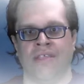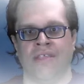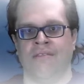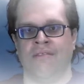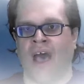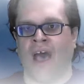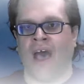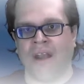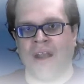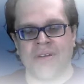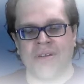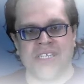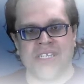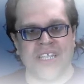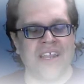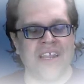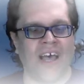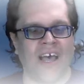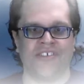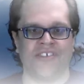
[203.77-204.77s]

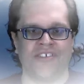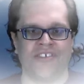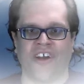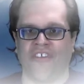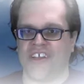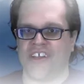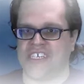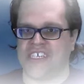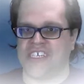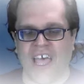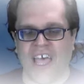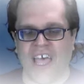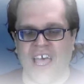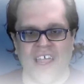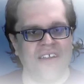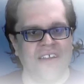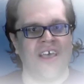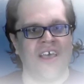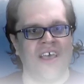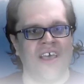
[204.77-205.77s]
Harvesting under the
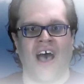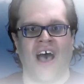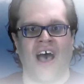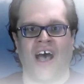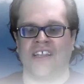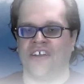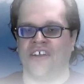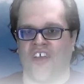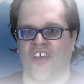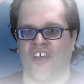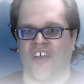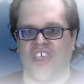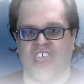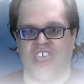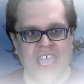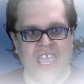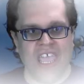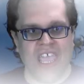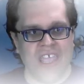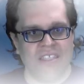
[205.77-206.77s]
sun, under the
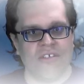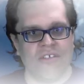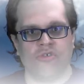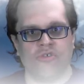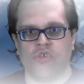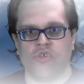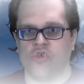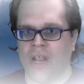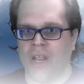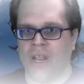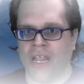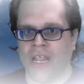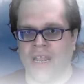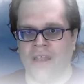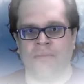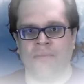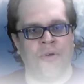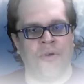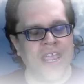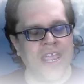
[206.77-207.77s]
heat,
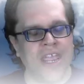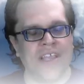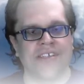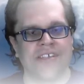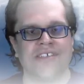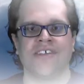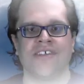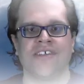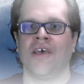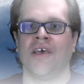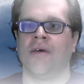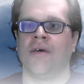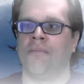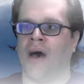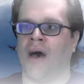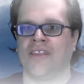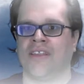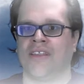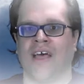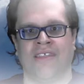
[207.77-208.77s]
sweating bricks,
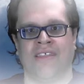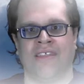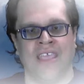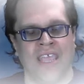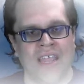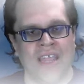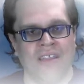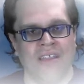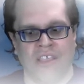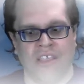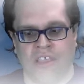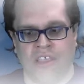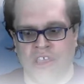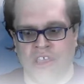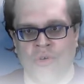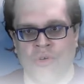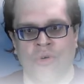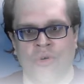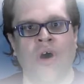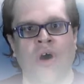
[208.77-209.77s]
but at the end
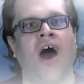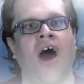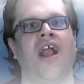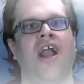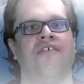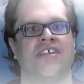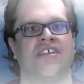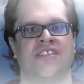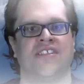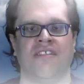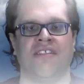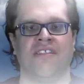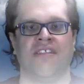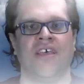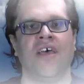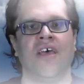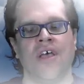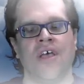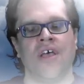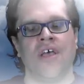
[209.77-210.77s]
you harvested.
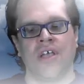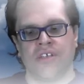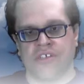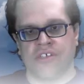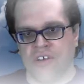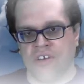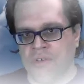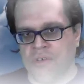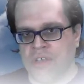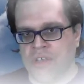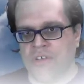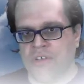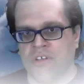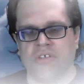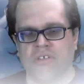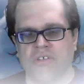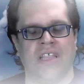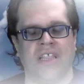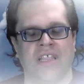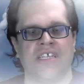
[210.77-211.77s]
So,
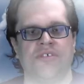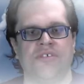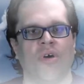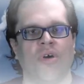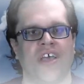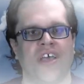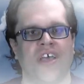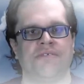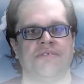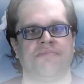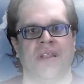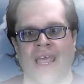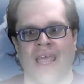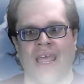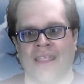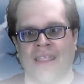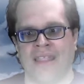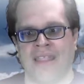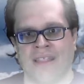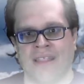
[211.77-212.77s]
this month has been
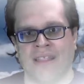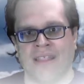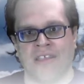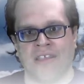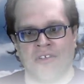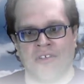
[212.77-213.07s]
like that,